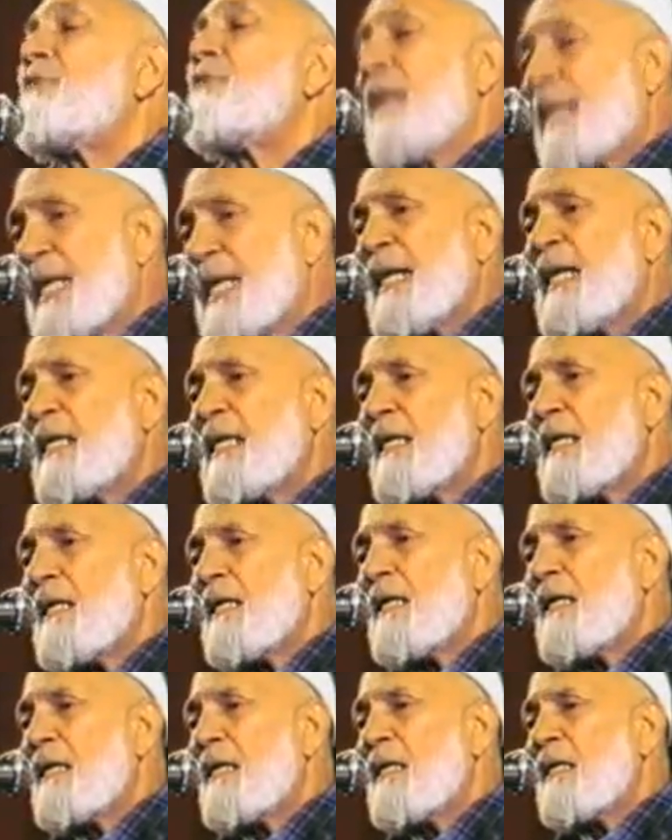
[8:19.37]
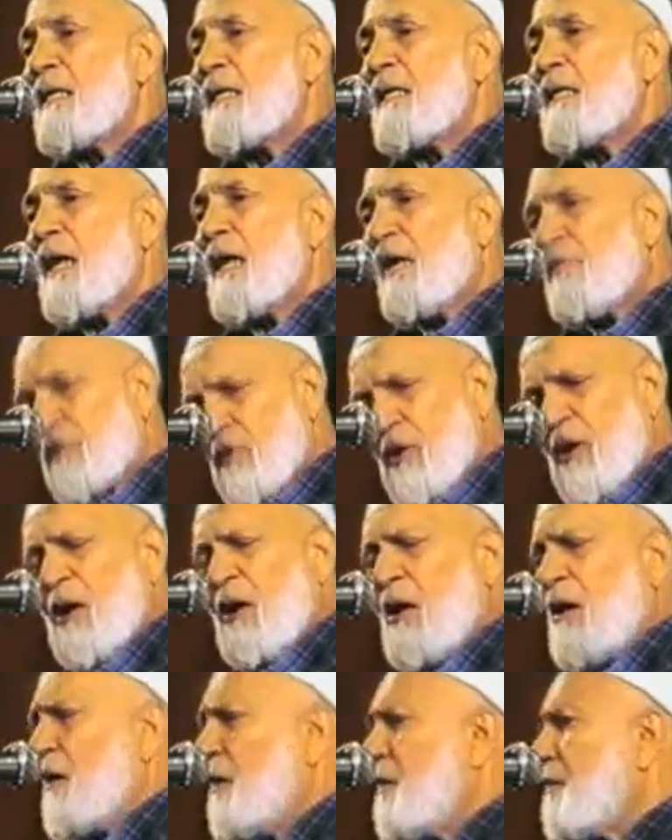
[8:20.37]
You agree? Of
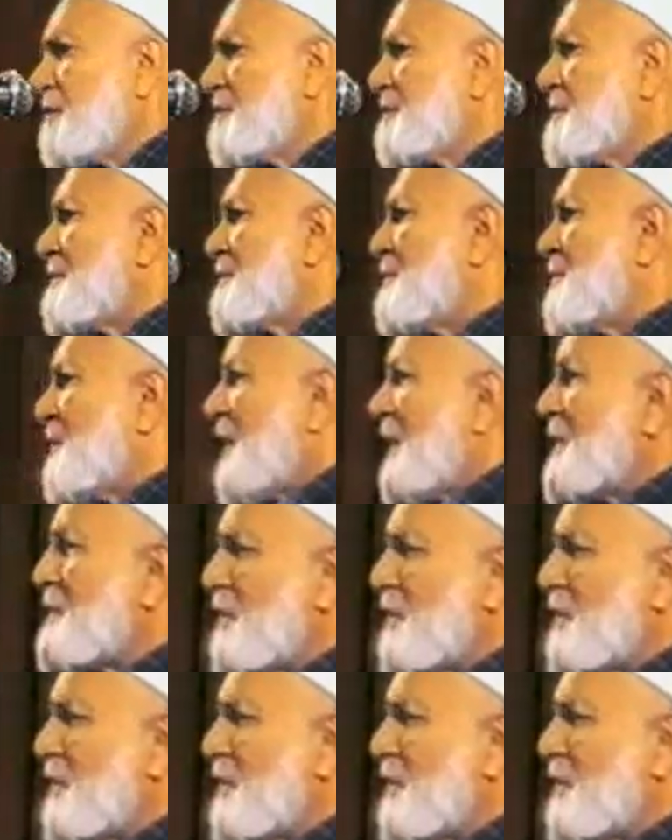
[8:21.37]
course. You can't